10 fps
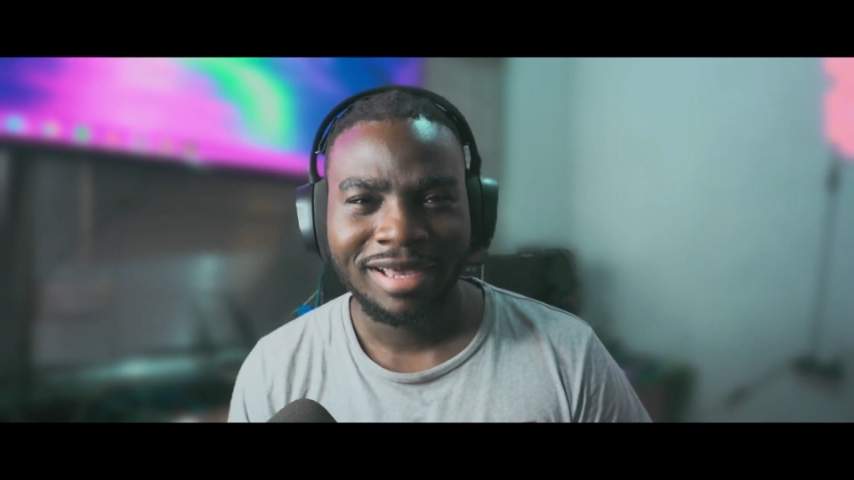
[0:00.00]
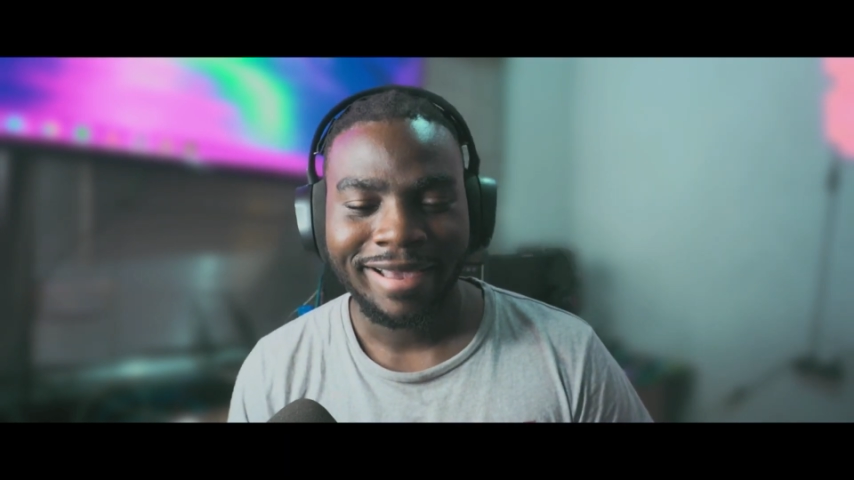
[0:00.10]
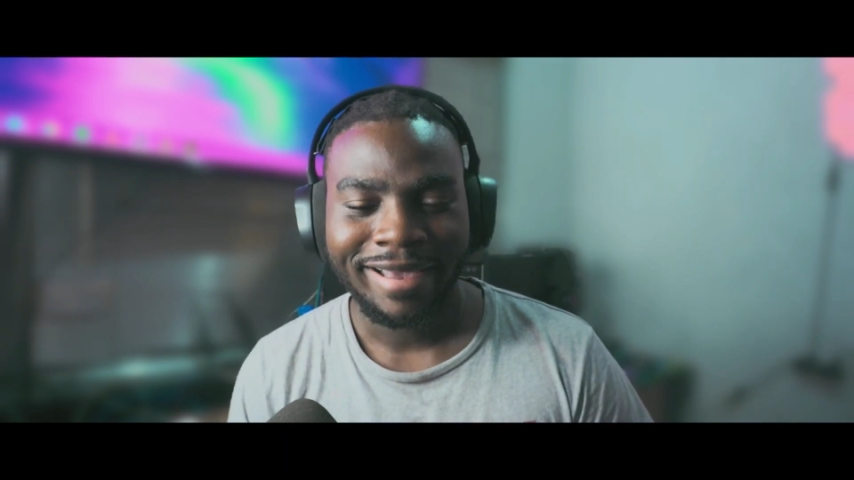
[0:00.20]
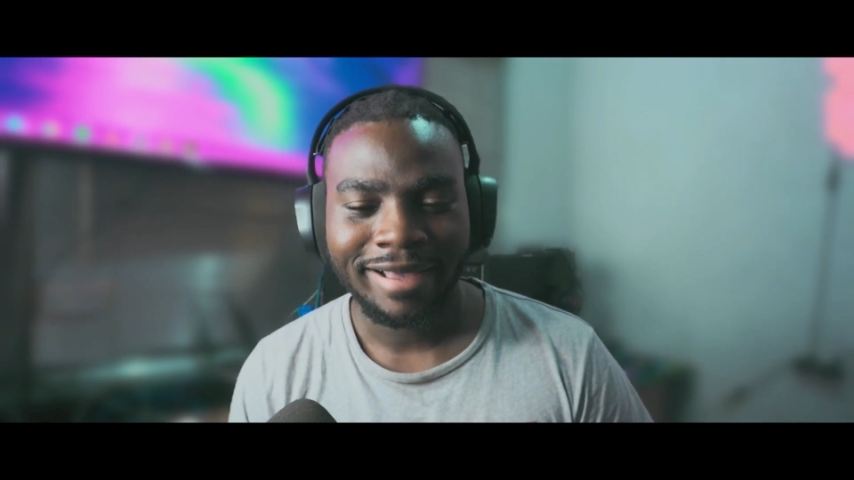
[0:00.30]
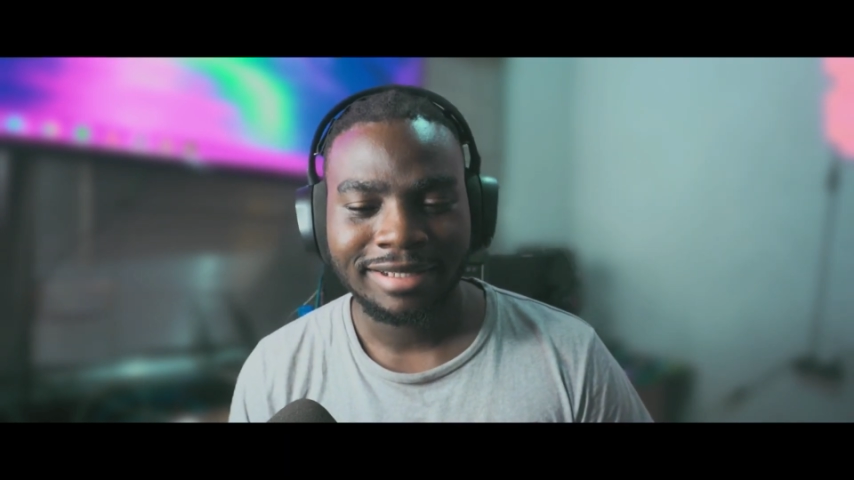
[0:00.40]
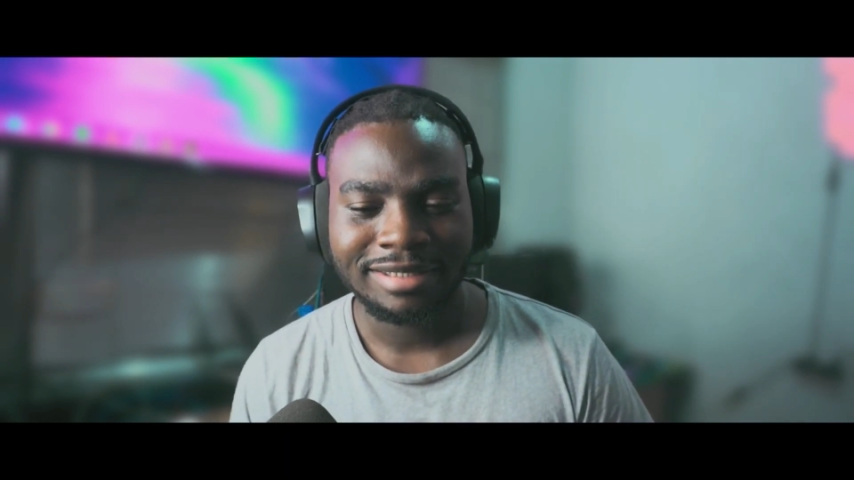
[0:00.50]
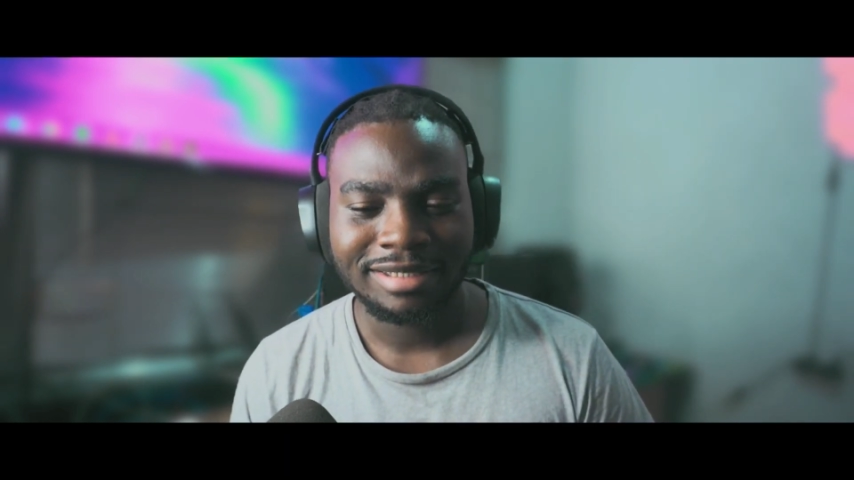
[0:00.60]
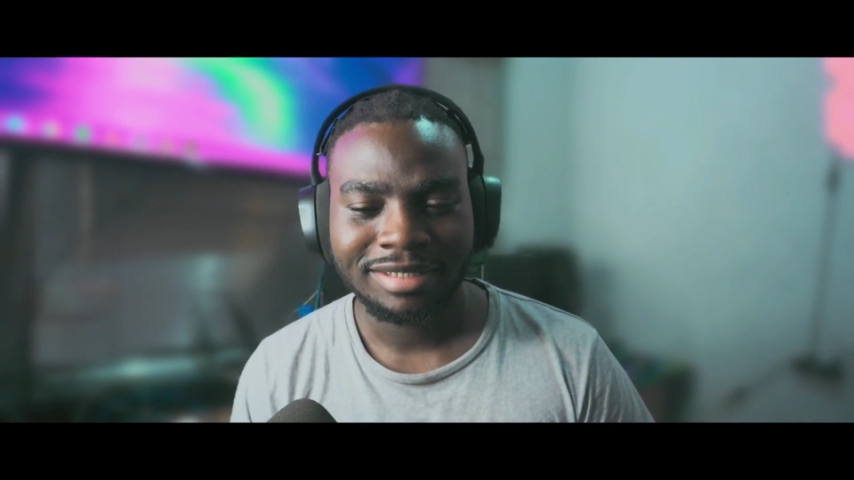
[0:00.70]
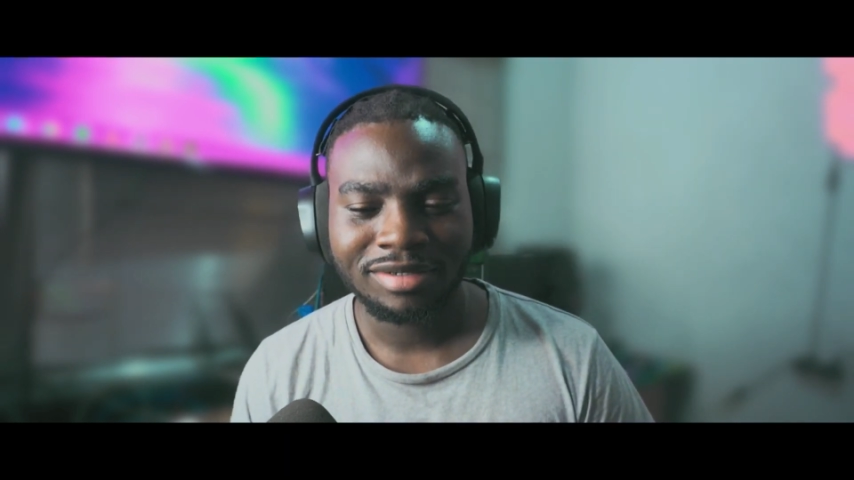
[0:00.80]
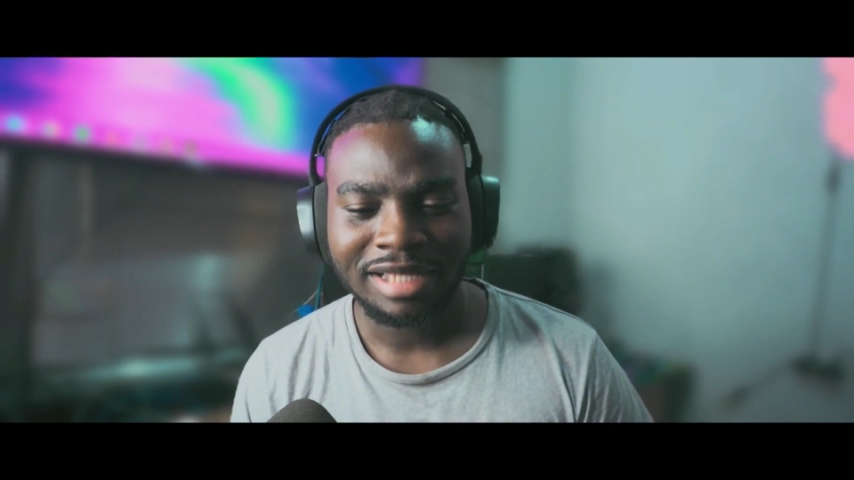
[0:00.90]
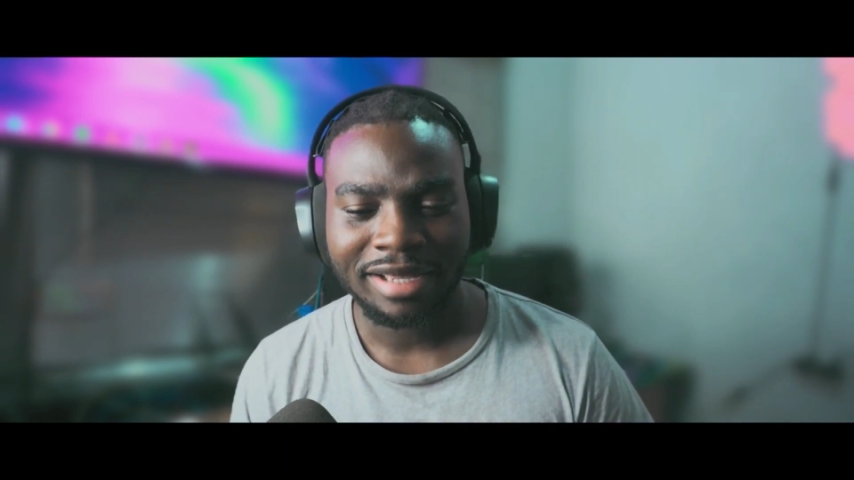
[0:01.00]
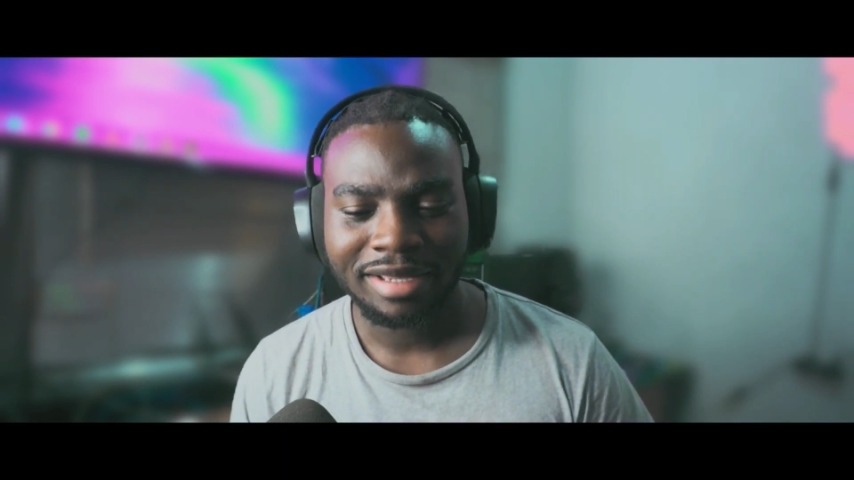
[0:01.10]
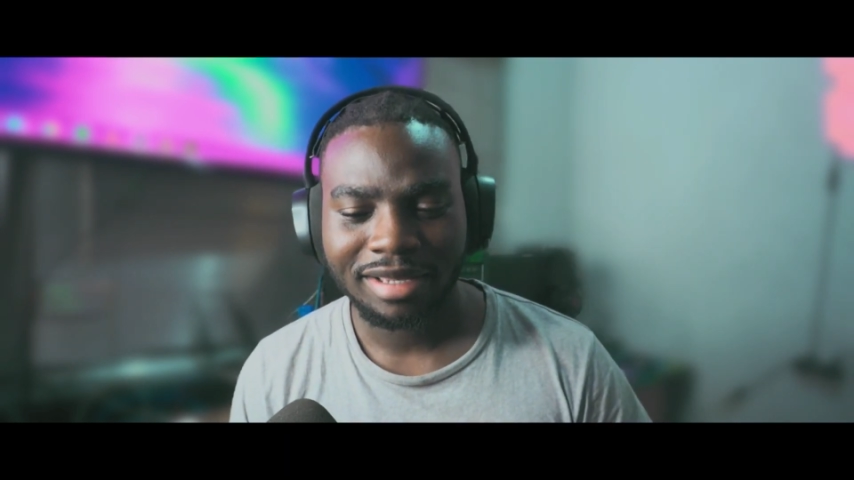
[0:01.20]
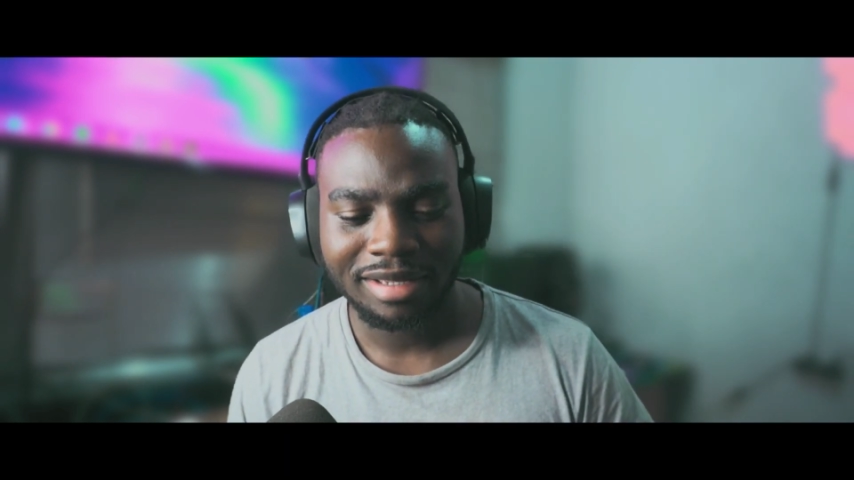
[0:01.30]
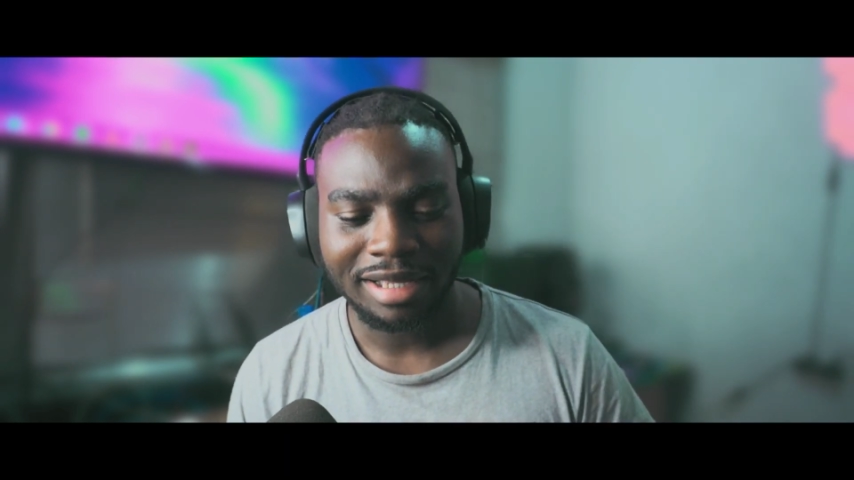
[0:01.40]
And there was like,